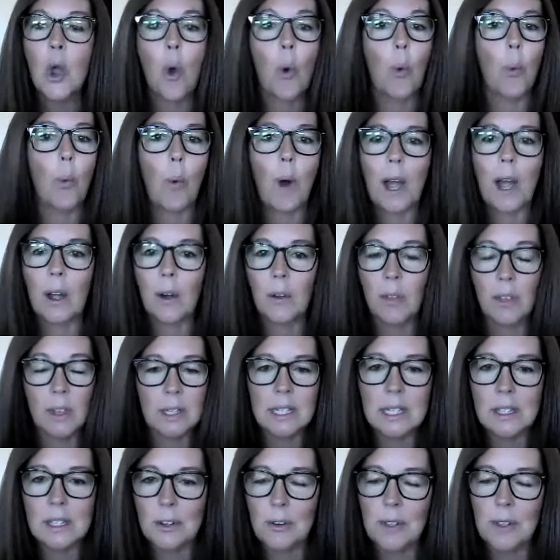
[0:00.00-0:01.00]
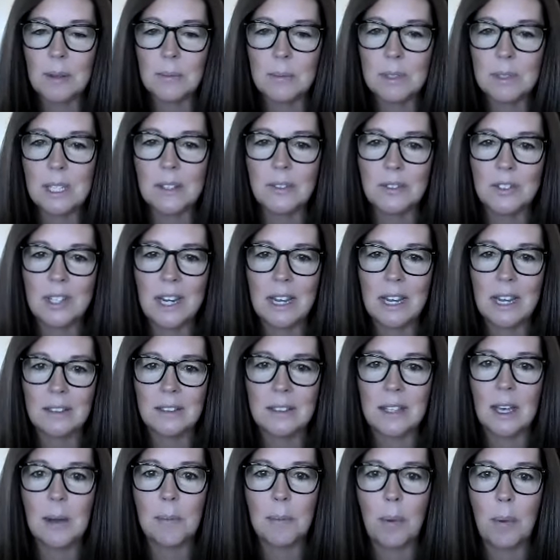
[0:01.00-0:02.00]
where the dealer themselves
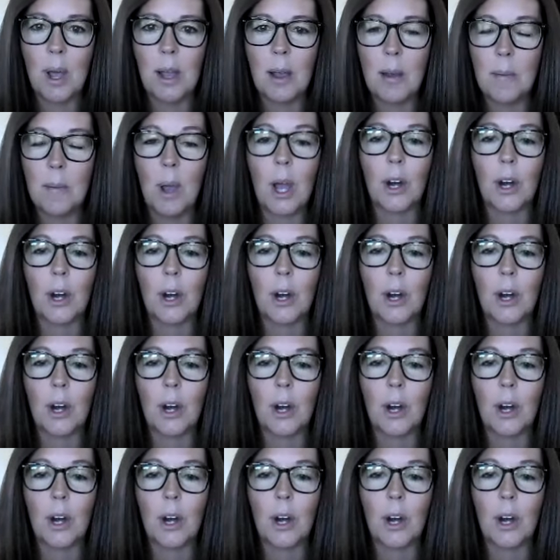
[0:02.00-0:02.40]
stands up um,